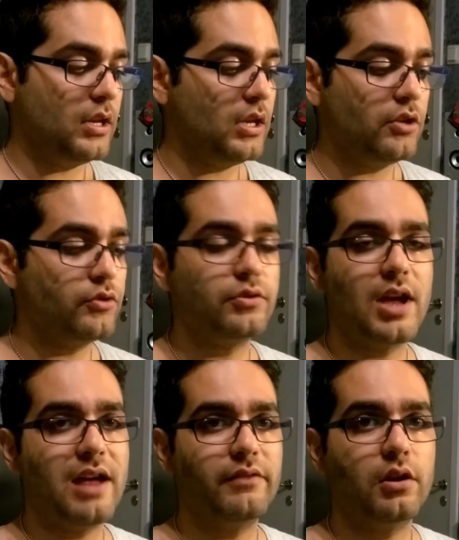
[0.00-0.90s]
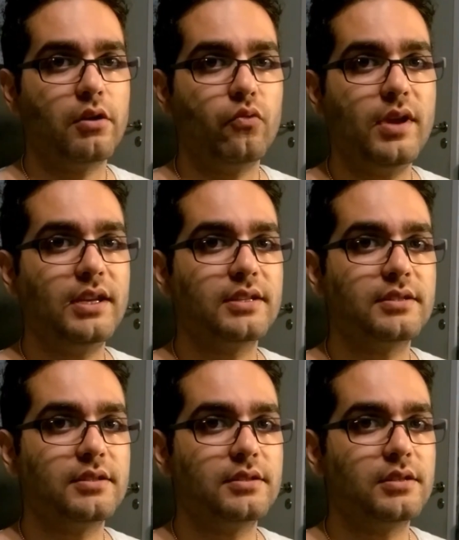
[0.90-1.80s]
it used to have a lot of
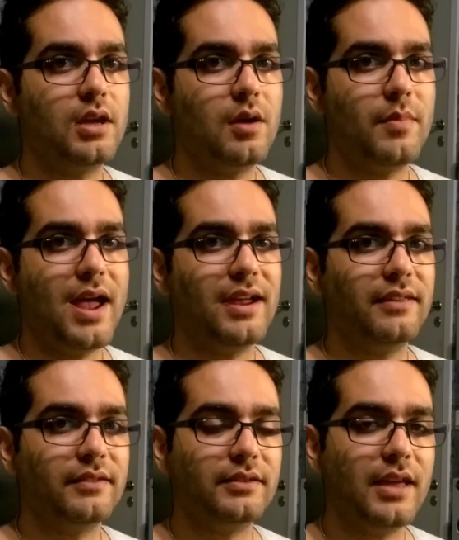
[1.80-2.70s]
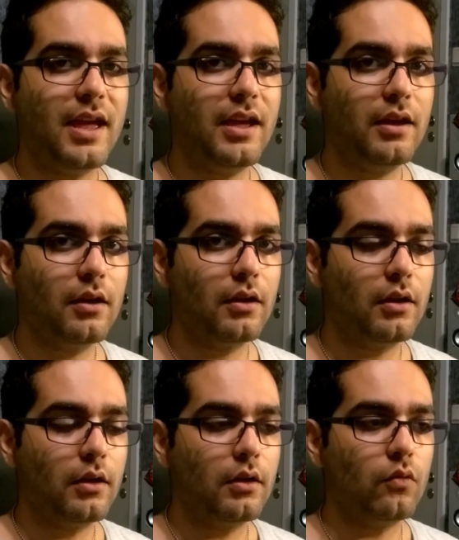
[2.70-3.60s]
weaknesses back in the day
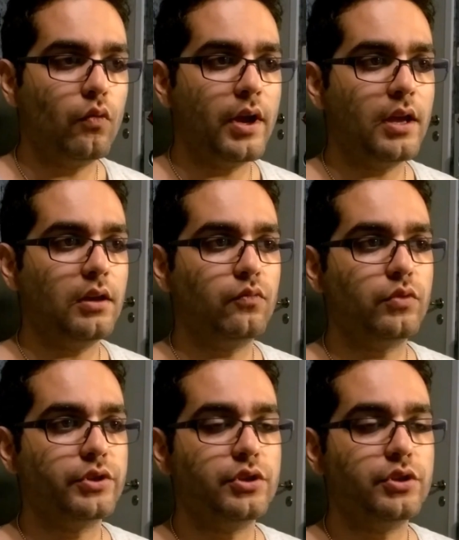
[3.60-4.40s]
when it was